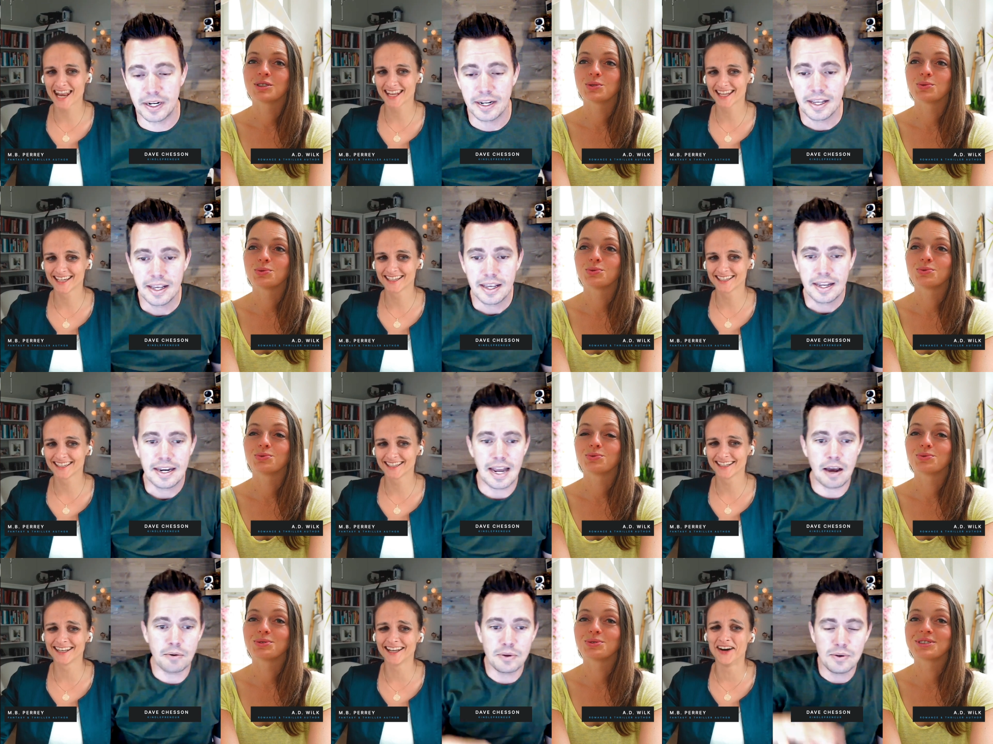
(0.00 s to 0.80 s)
Speaker 1: now
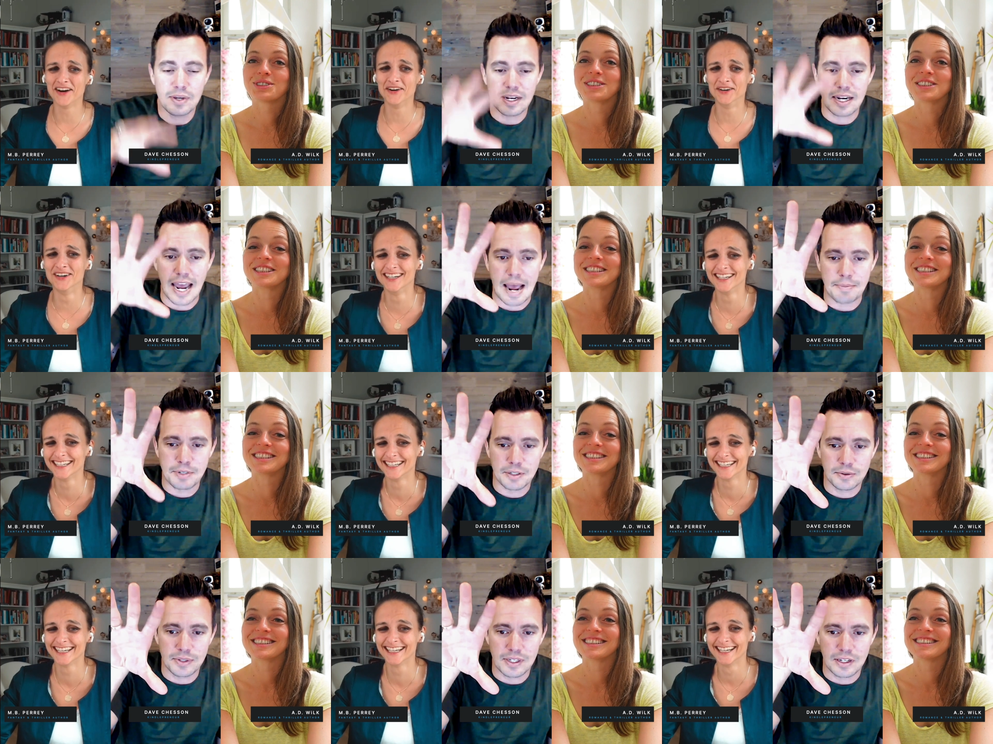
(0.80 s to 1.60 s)
you can
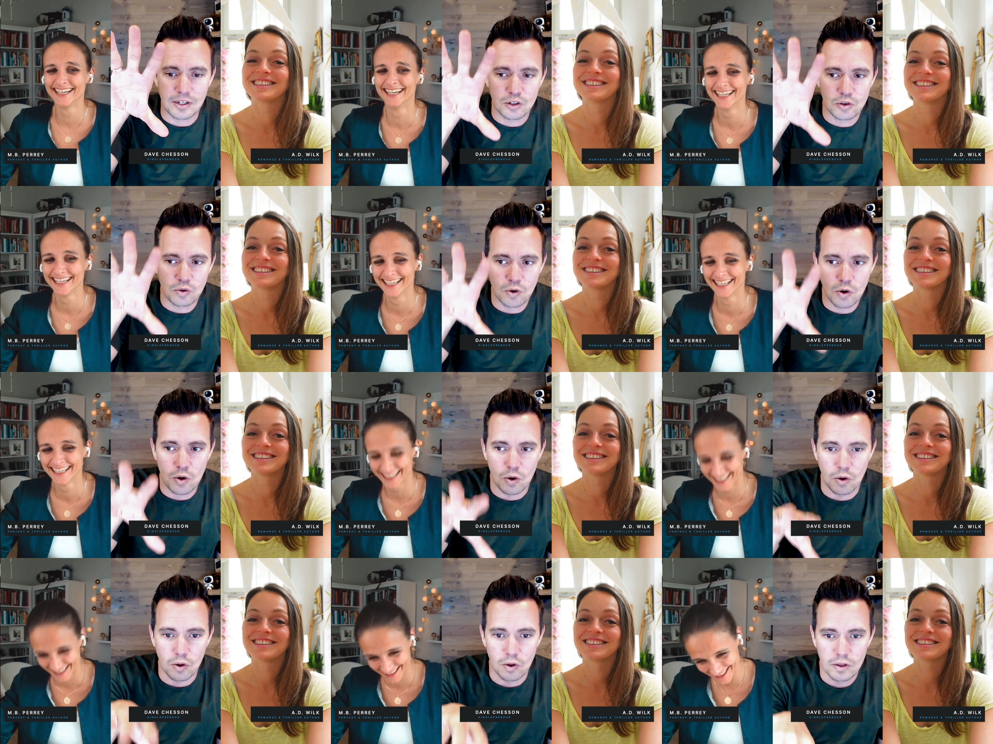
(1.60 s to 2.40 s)
absolutely
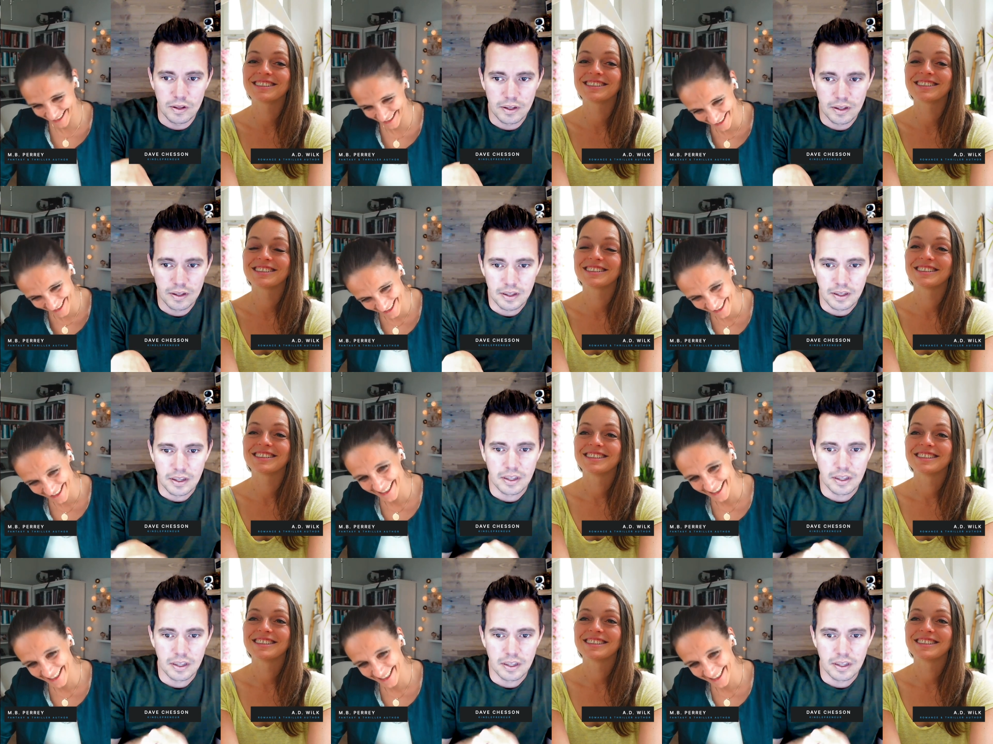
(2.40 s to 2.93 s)
control the